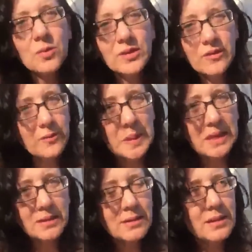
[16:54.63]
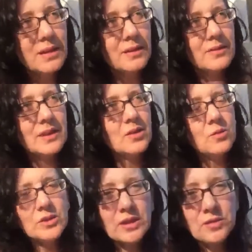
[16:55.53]
Yeah, they know where you've been.
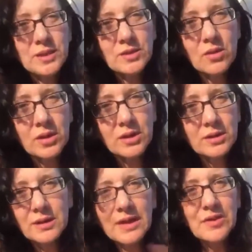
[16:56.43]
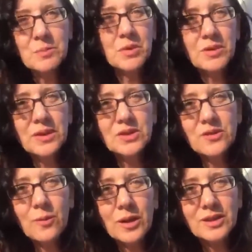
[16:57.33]
They know what your interests are. Every book
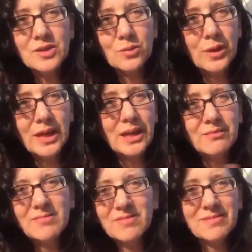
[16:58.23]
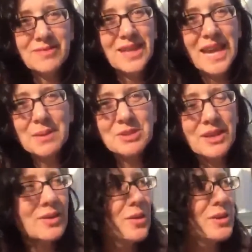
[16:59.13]
that you've wanted to read,
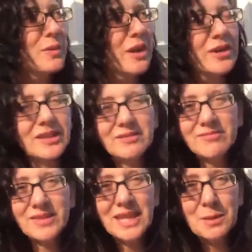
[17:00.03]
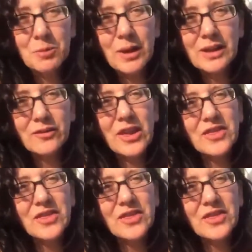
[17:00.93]
Amazon knows about it. They keep a record of that.